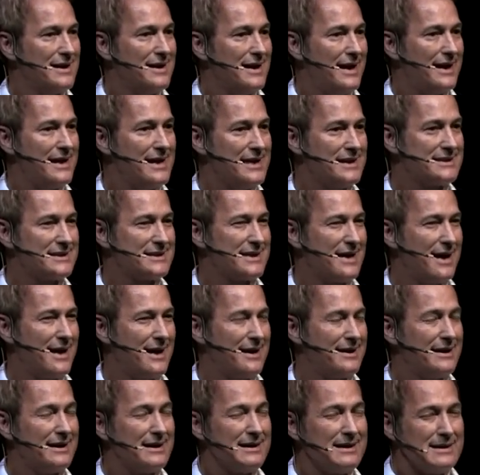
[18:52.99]
And he
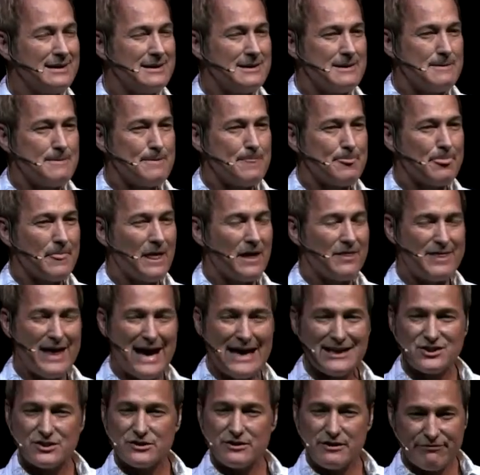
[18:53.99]
said,
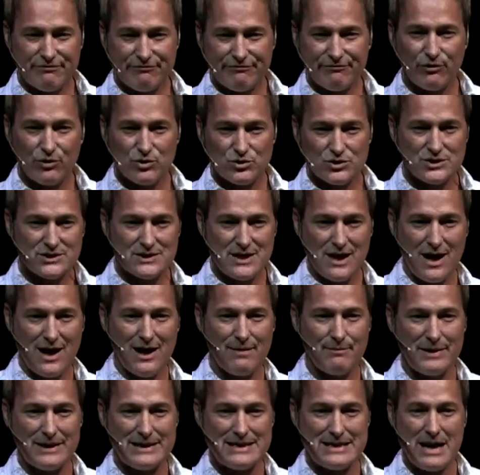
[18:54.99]
that's the first
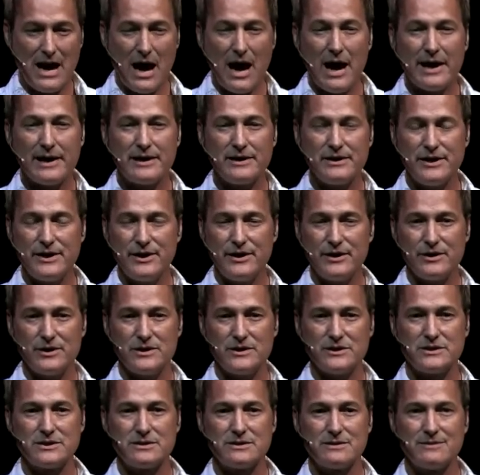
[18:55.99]
time in 9
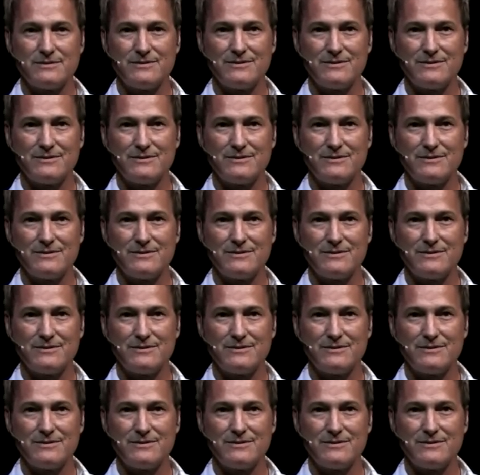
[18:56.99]
years